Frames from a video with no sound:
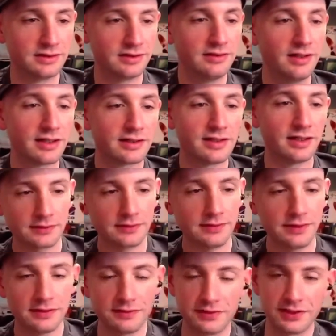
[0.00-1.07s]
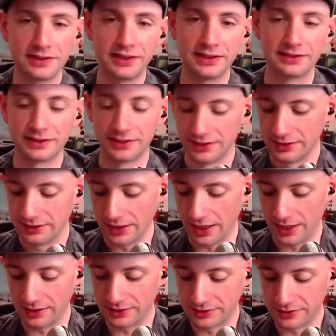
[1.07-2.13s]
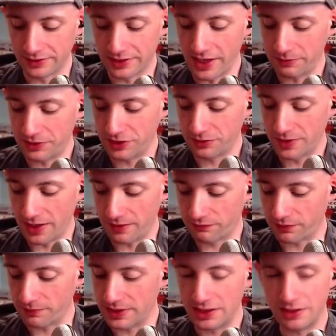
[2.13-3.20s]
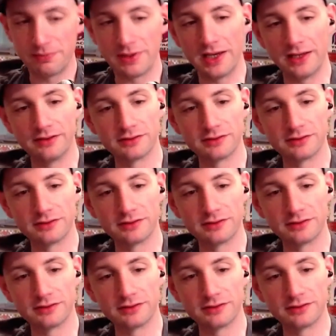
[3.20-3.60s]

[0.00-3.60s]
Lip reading: You like that game. Very nice. So a GameCube game from eBay,